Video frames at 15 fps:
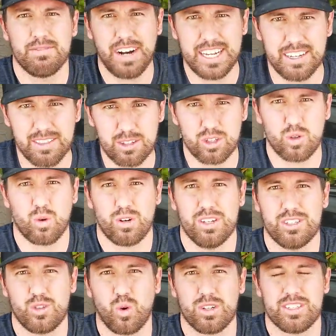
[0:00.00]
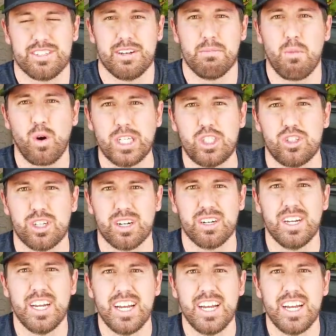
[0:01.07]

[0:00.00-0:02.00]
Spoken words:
find other sources of moisture.